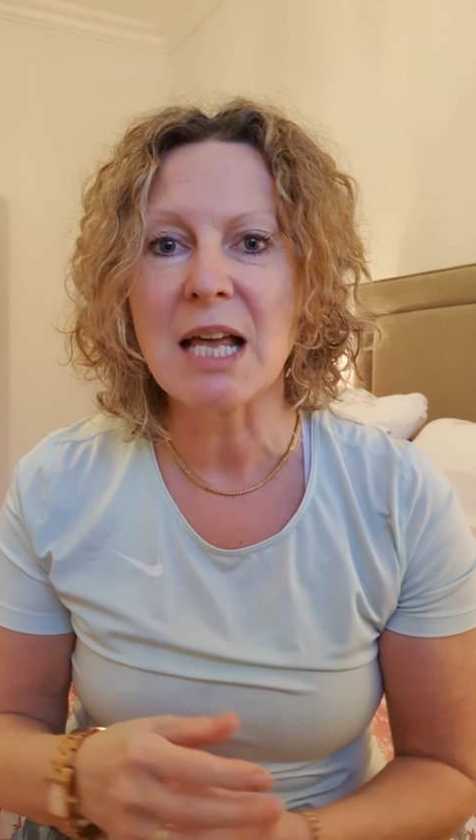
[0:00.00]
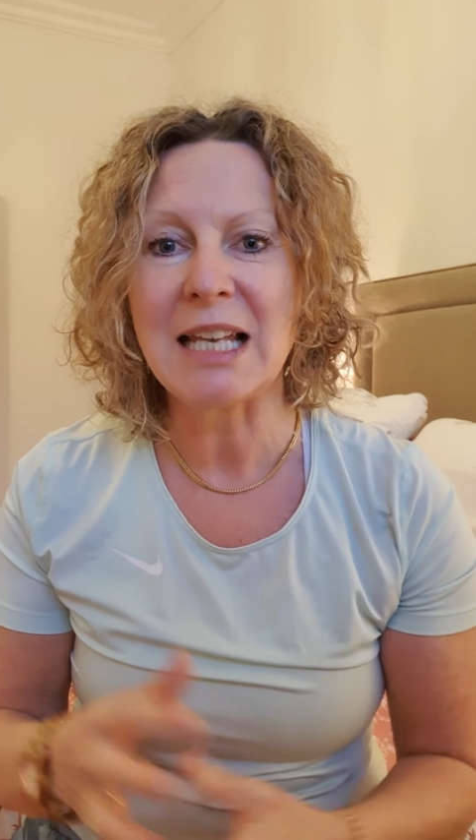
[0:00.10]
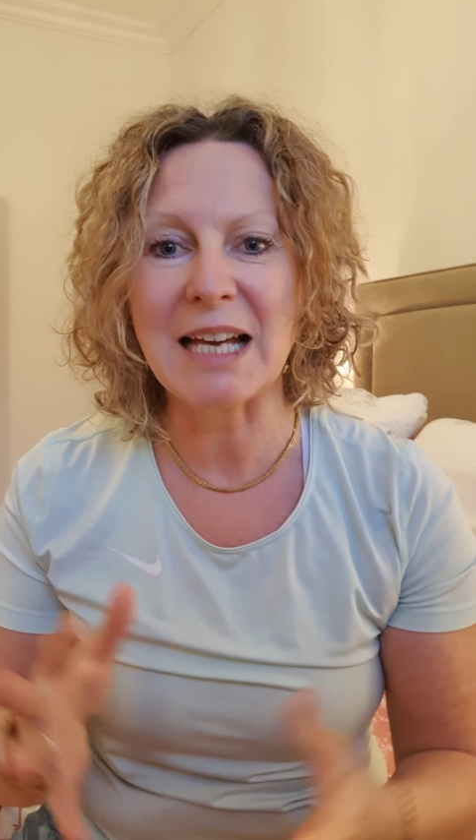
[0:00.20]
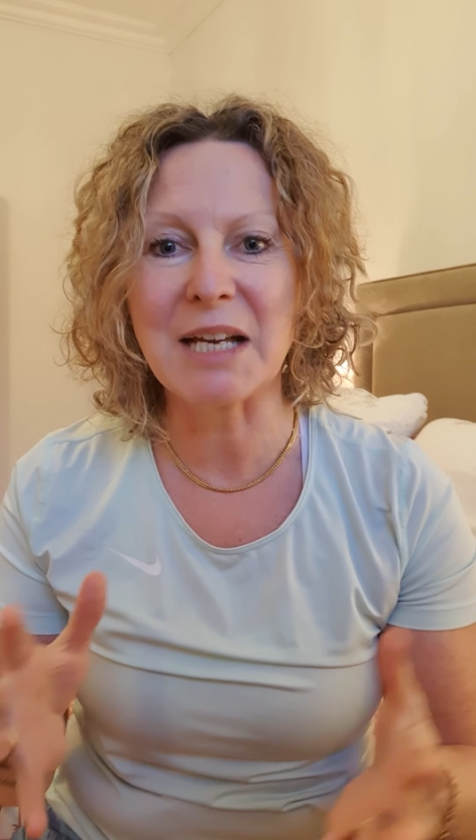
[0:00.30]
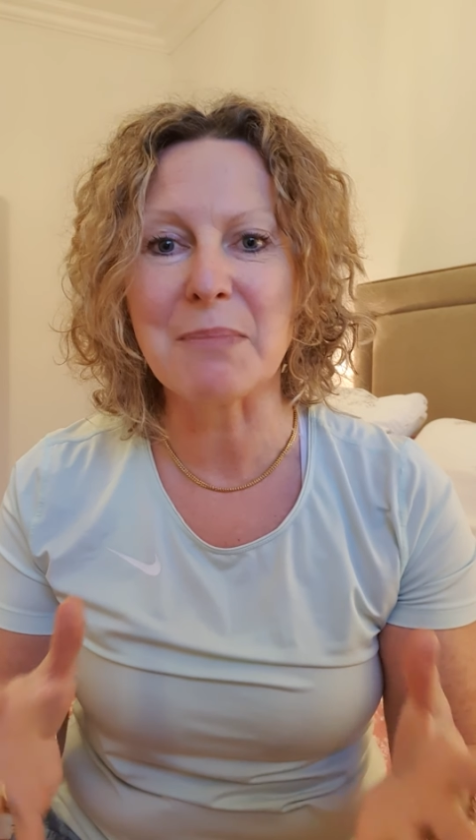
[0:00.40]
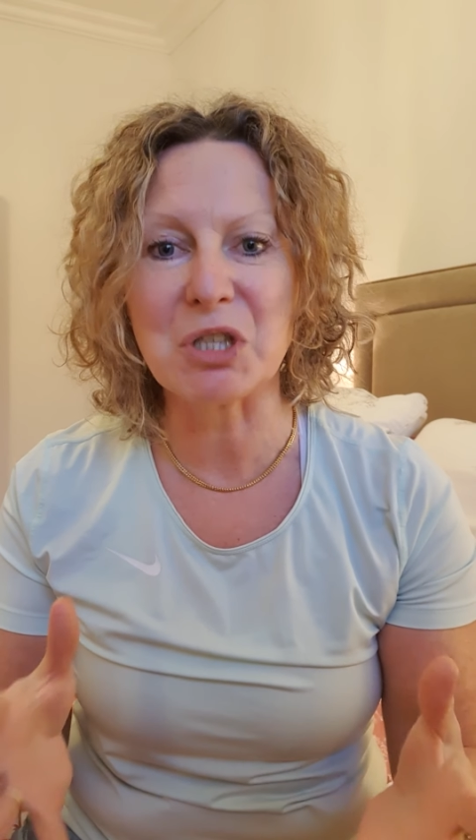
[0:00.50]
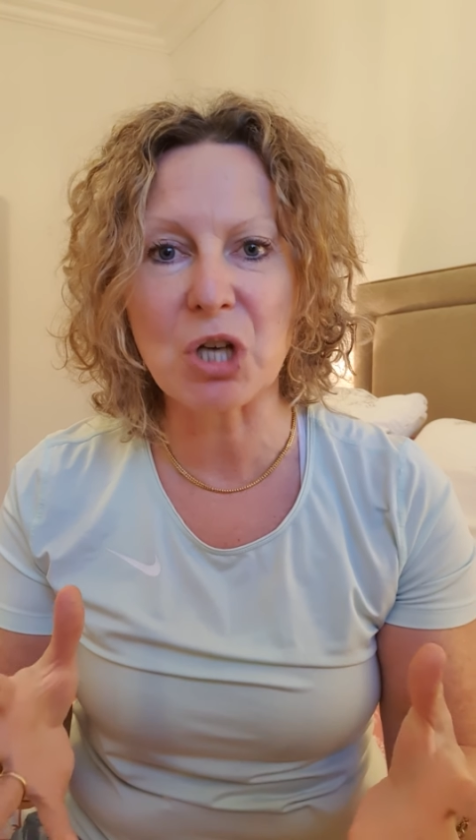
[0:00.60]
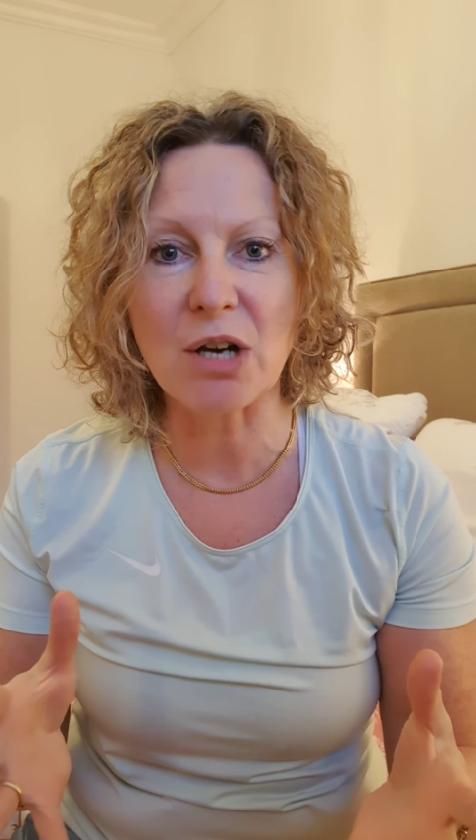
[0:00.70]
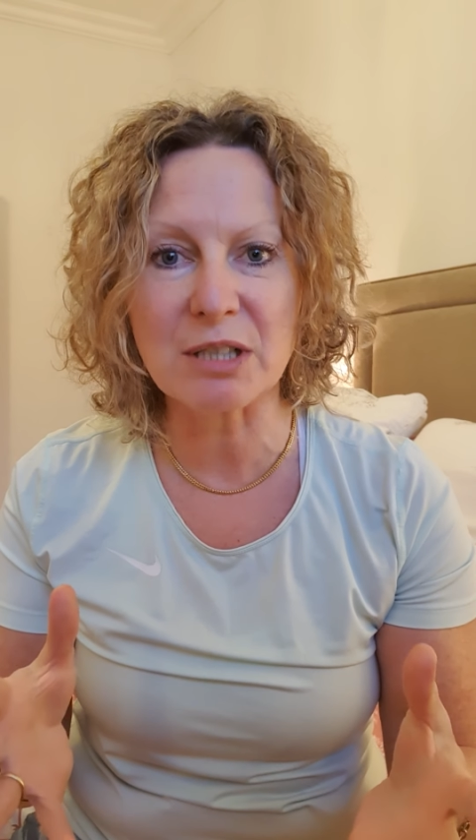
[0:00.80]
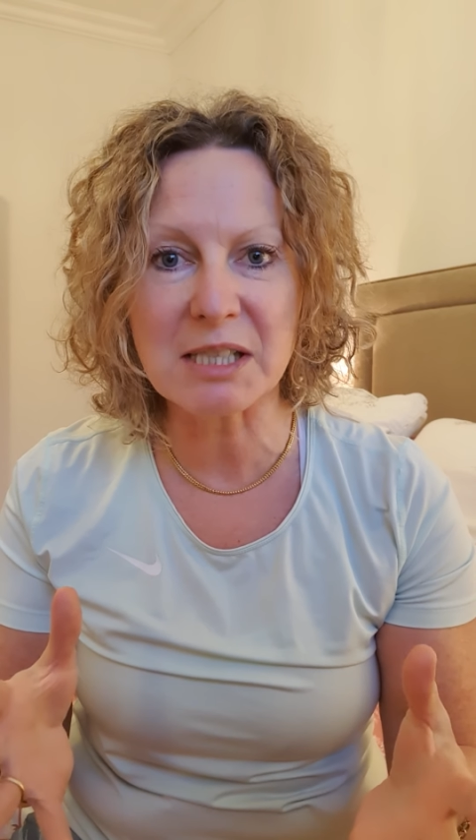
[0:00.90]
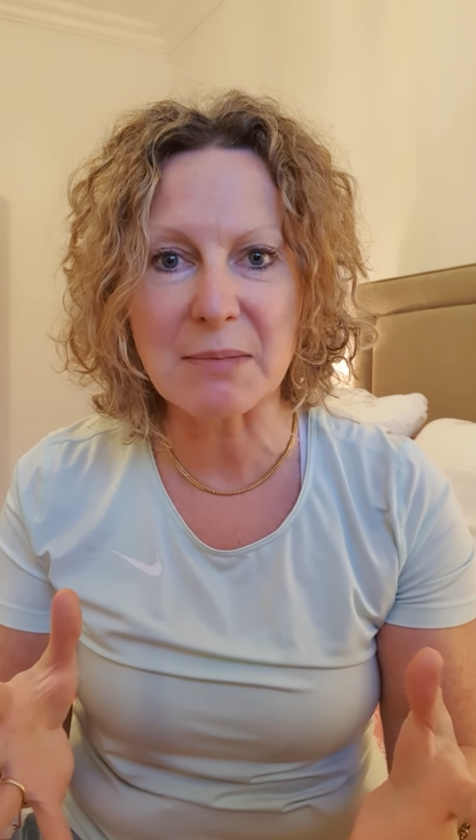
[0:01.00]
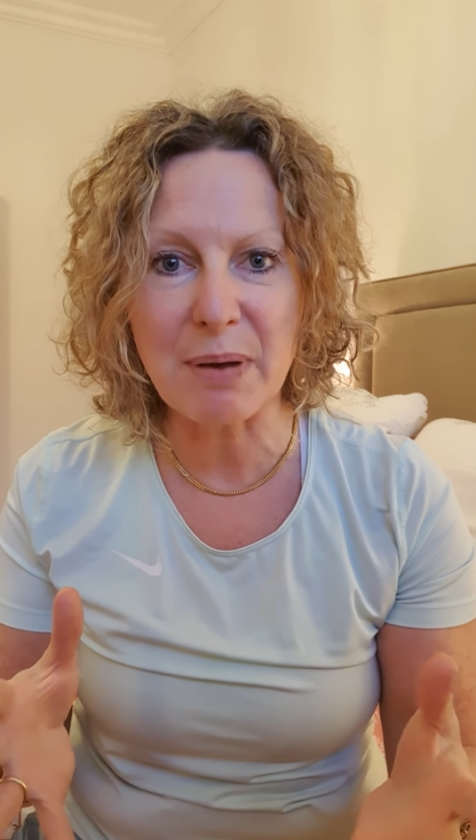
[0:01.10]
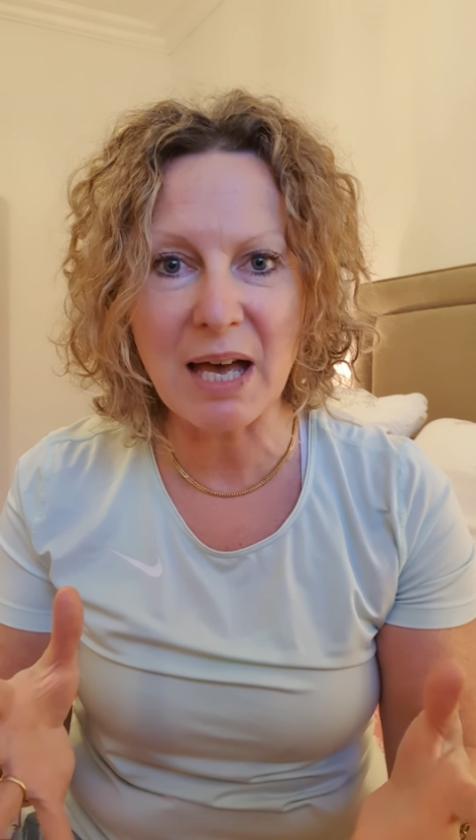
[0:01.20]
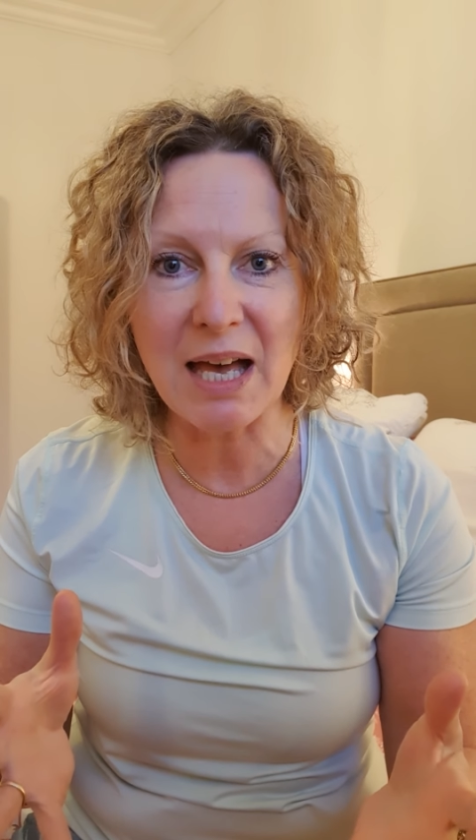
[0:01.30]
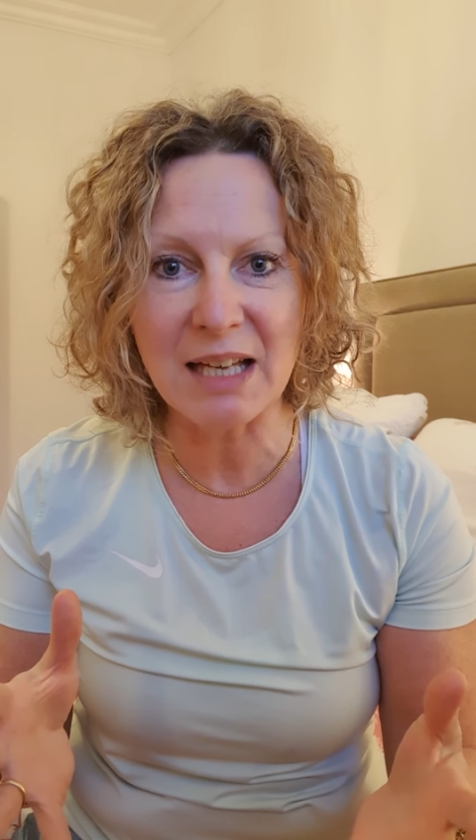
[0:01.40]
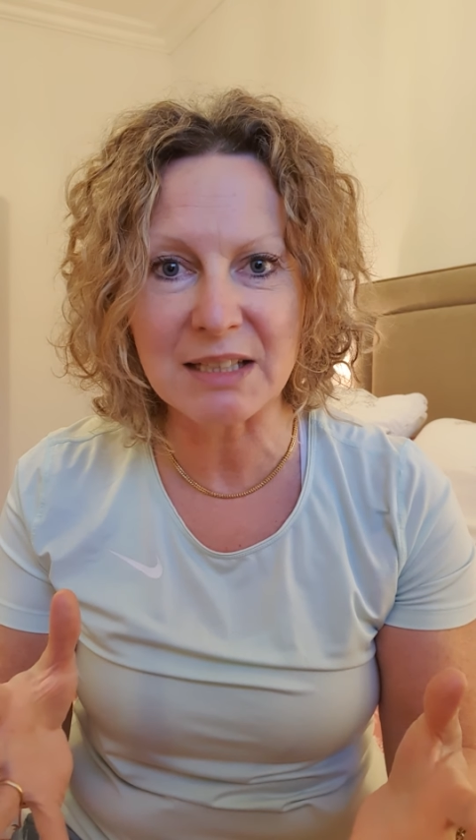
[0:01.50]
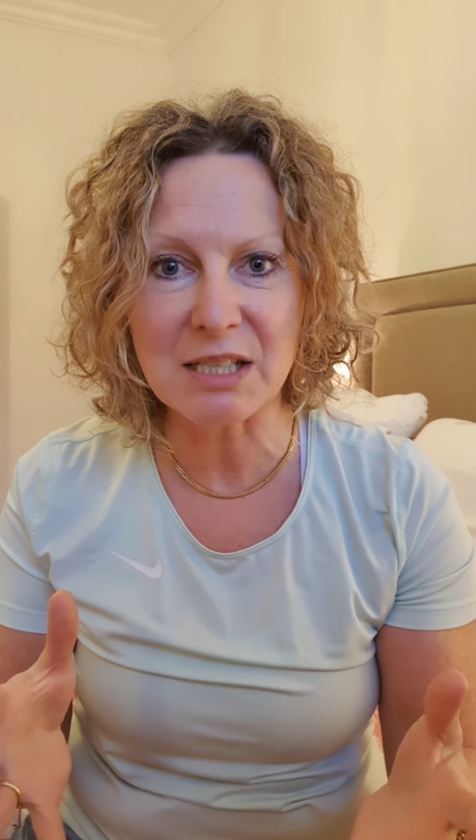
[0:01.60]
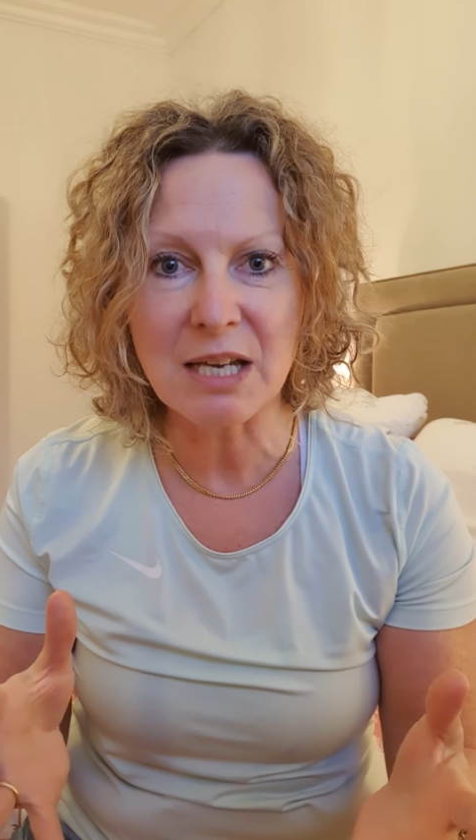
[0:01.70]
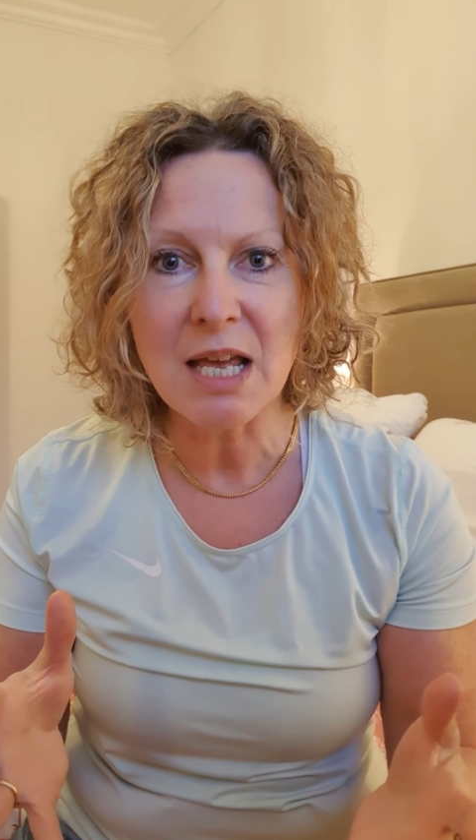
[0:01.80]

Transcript: like a maternity pad